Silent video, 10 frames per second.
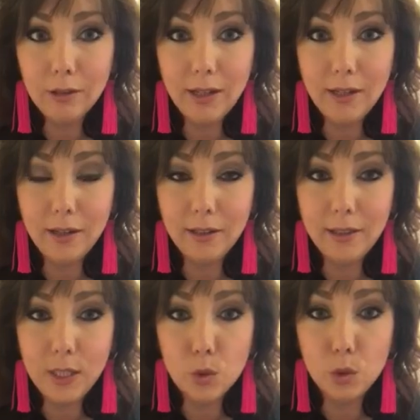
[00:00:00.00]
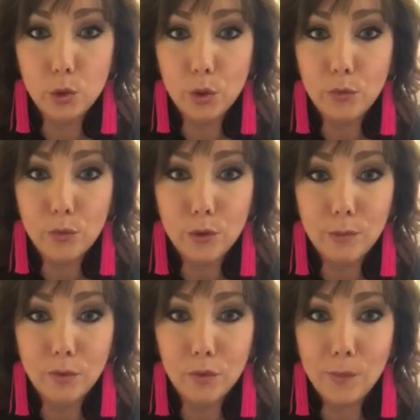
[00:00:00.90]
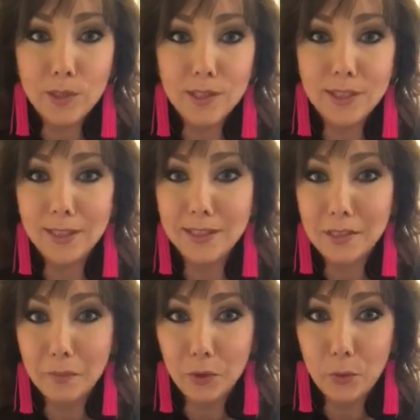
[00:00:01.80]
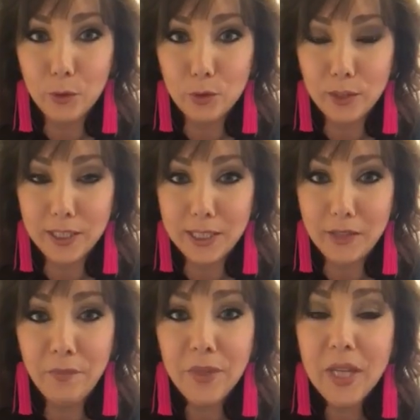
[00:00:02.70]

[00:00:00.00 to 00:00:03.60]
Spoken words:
in Les Huguenots for performances at the Semper Opera Dresden.